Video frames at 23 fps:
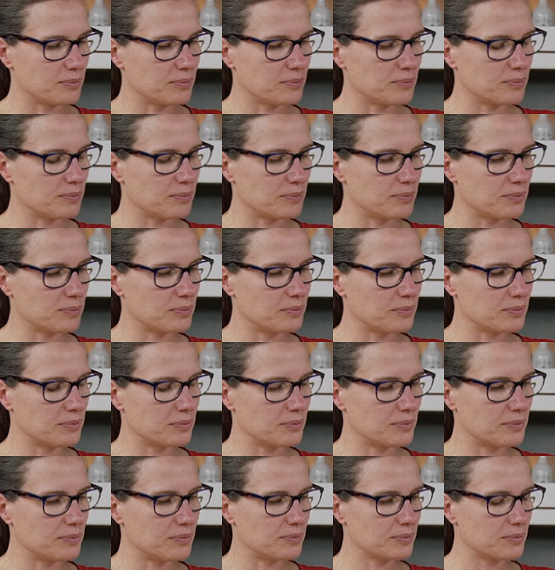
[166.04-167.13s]

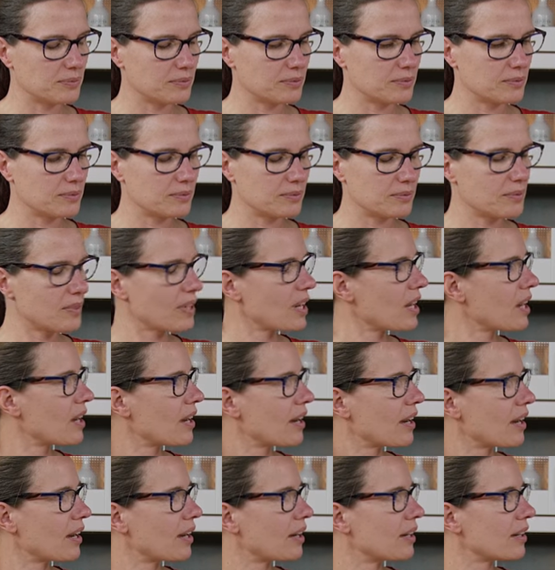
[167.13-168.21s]

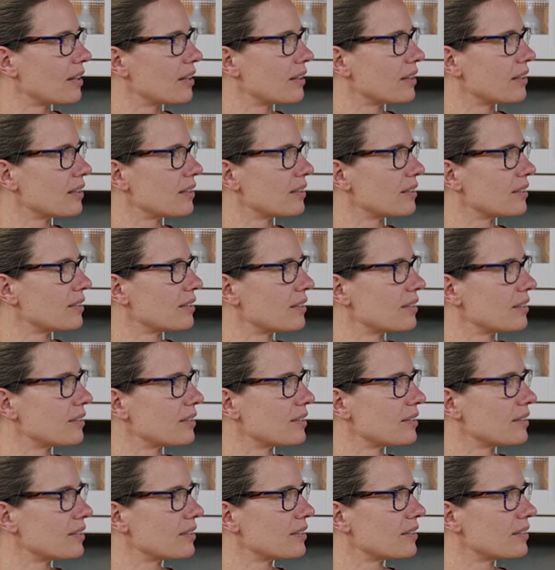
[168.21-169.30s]

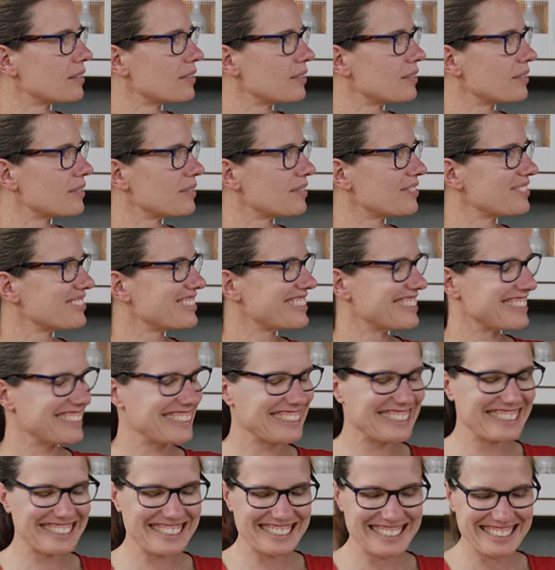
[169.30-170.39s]

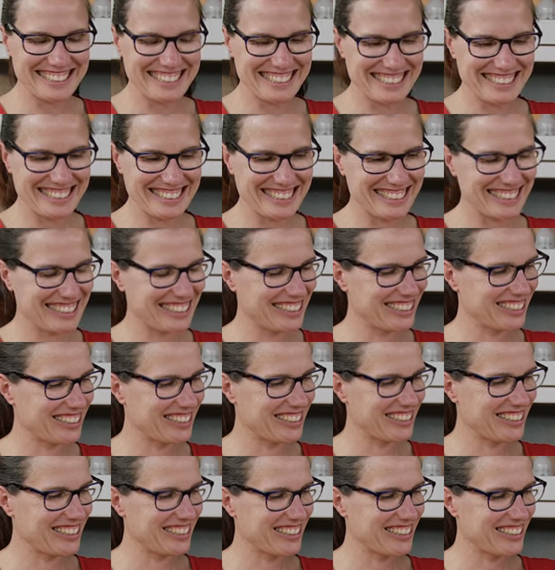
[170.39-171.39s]
[no speech]